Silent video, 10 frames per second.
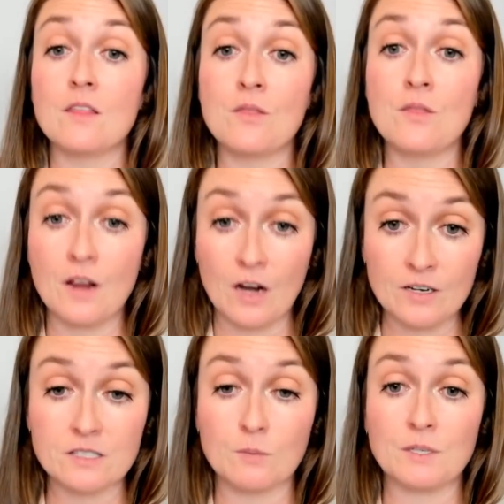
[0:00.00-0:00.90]
there
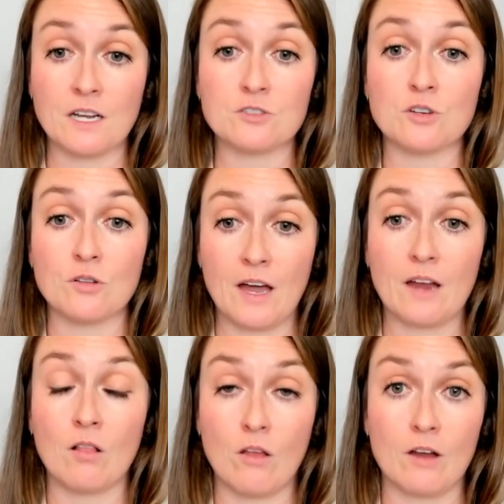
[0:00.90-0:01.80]
is the potential that
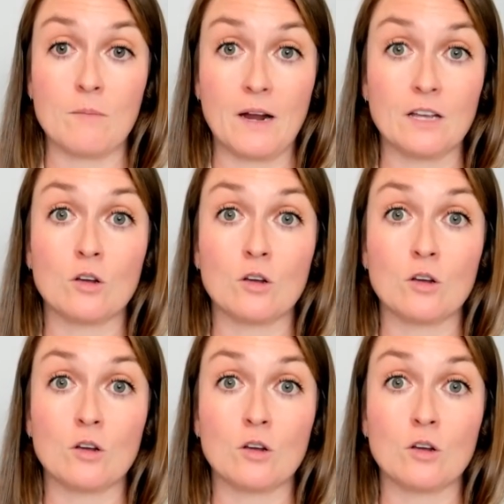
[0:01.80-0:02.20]
a lot of money